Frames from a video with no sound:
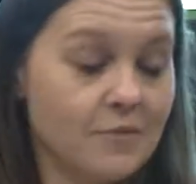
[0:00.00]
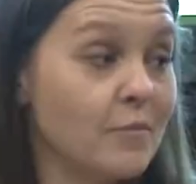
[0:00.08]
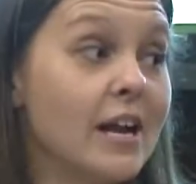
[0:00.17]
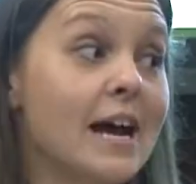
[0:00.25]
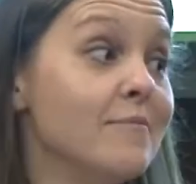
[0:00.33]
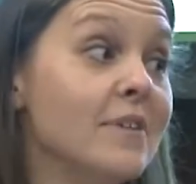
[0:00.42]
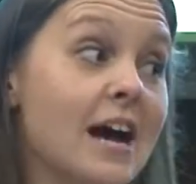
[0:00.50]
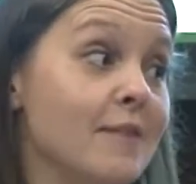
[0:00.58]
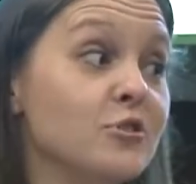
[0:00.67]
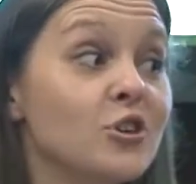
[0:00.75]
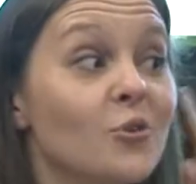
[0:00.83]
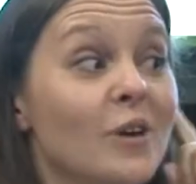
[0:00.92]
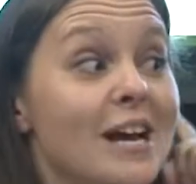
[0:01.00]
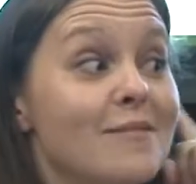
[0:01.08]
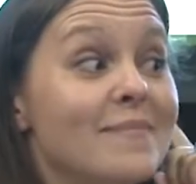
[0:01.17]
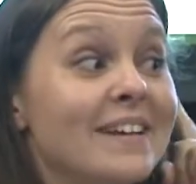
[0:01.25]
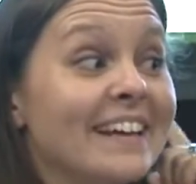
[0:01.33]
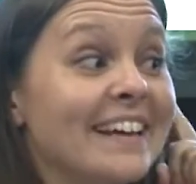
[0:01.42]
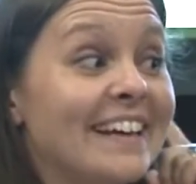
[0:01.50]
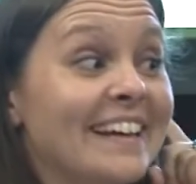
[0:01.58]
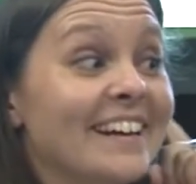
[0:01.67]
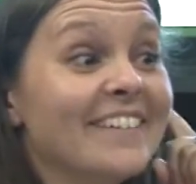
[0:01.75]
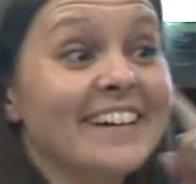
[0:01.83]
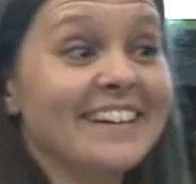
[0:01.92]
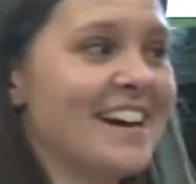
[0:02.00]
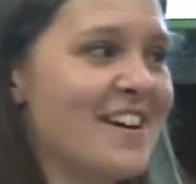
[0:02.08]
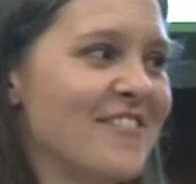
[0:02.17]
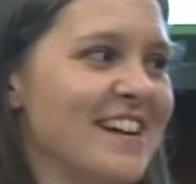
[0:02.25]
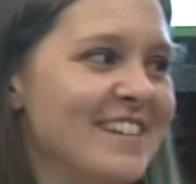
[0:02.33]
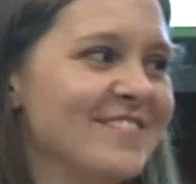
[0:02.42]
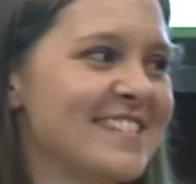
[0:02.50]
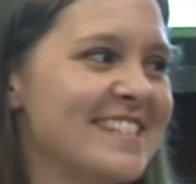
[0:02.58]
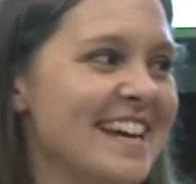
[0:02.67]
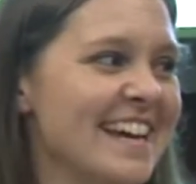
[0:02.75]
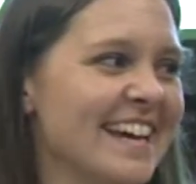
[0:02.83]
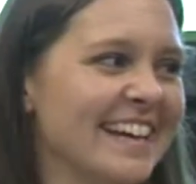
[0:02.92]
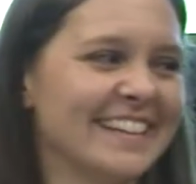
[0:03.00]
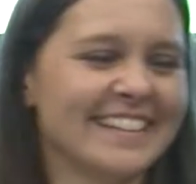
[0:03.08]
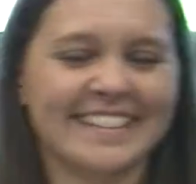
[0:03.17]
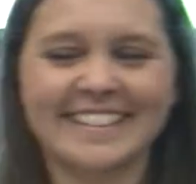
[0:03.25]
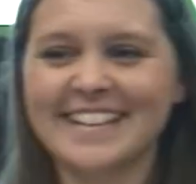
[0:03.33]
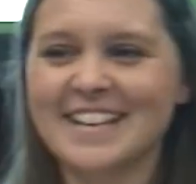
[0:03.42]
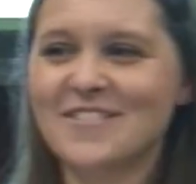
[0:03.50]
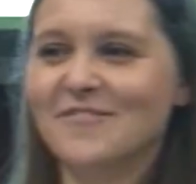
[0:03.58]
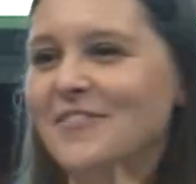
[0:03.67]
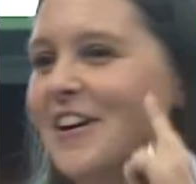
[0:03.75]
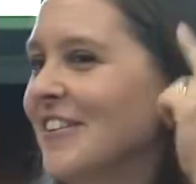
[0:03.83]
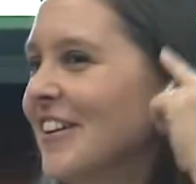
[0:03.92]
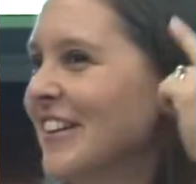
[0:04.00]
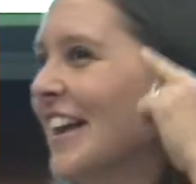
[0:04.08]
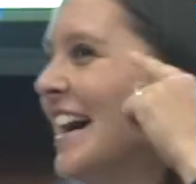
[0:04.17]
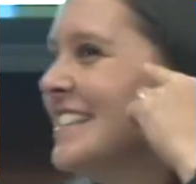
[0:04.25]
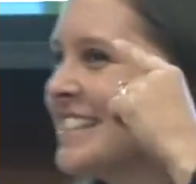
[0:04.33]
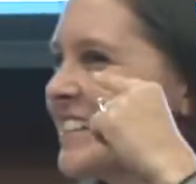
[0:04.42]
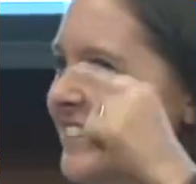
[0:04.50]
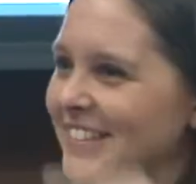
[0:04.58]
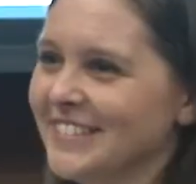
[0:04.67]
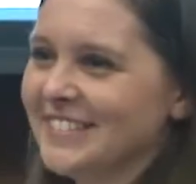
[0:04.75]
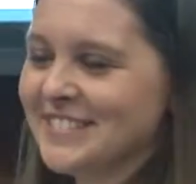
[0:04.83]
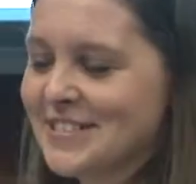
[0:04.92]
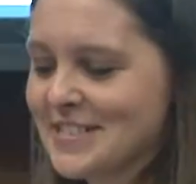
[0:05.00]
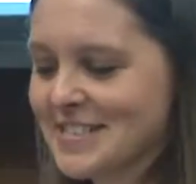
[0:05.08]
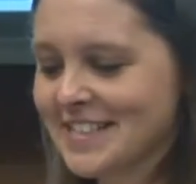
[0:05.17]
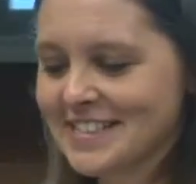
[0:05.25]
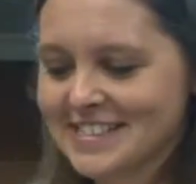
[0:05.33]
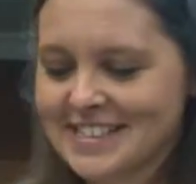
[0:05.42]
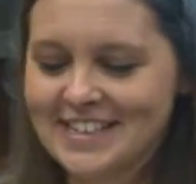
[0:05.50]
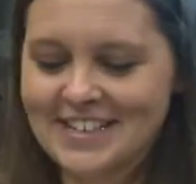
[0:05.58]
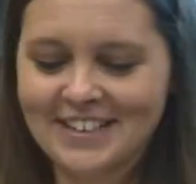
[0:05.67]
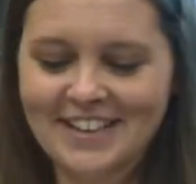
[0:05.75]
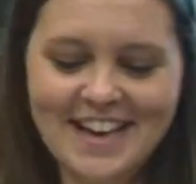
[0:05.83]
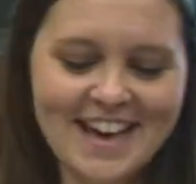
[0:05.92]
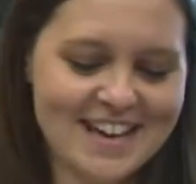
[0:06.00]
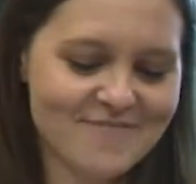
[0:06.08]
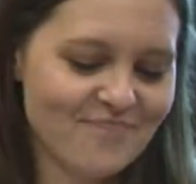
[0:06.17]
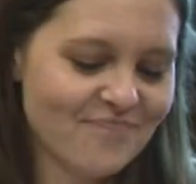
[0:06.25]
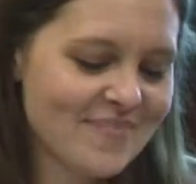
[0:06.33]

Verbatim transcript: But I'm, I'm doing what I'm hearing, not what I'm seeing. Phonological. Okay.